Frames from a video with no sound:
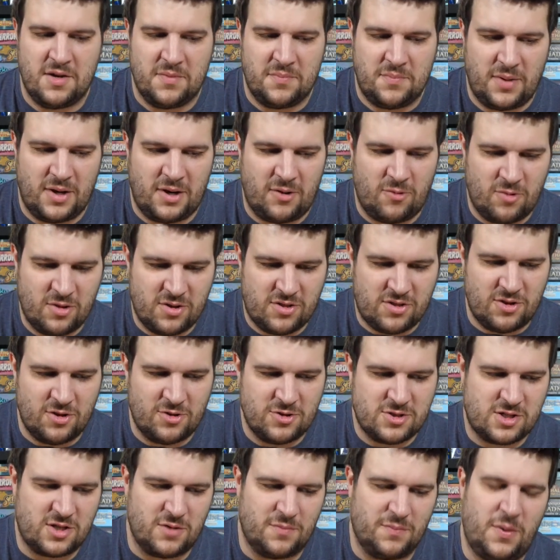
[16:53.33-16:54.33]
But with
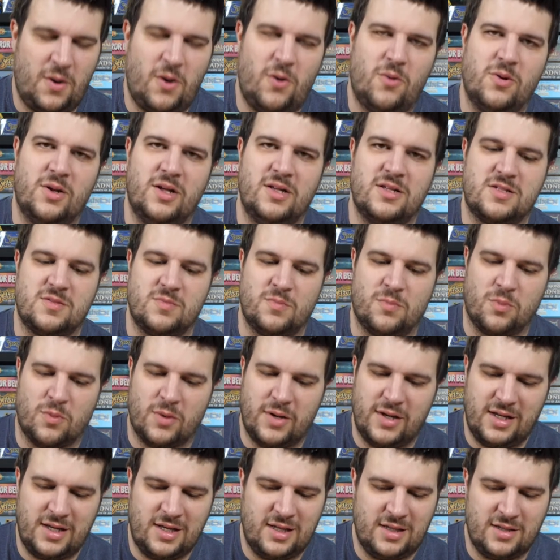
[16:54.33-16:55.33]
those components,
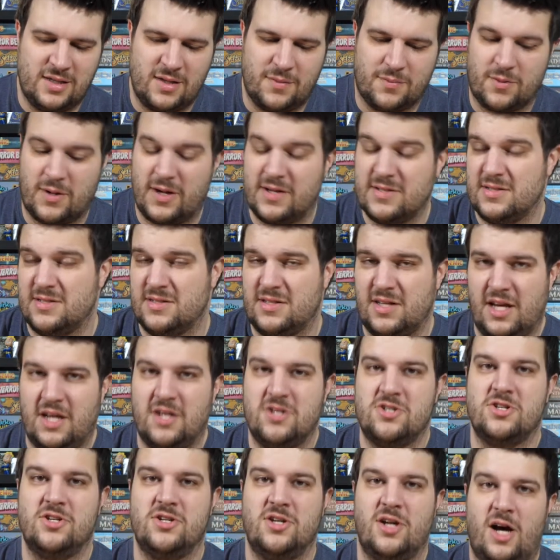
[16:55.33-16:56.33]
bringing the
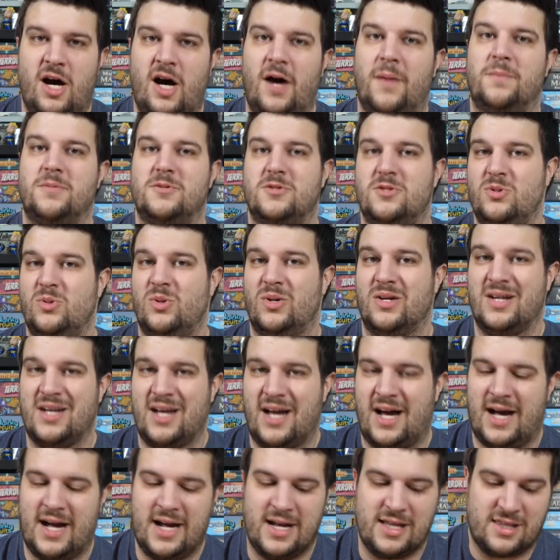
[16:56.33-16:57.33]
presentation up to a
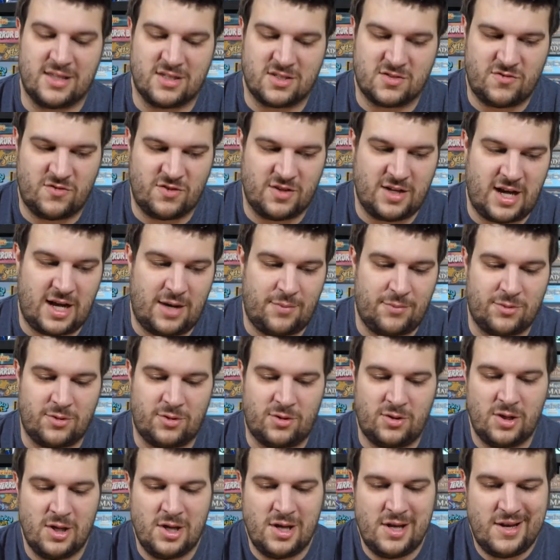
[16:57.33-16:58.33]
9 is
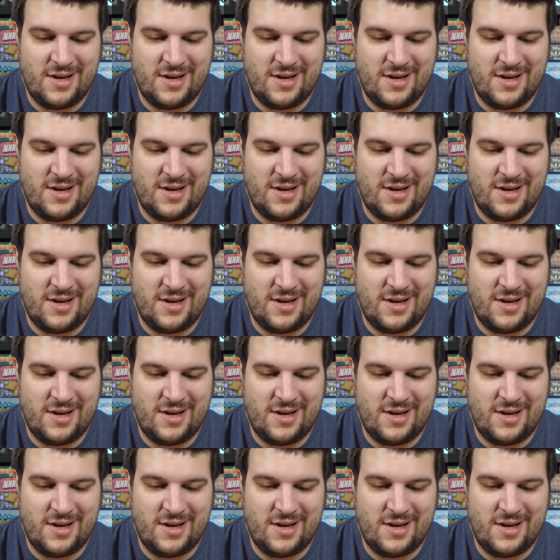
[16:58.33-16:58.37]
phenomenal.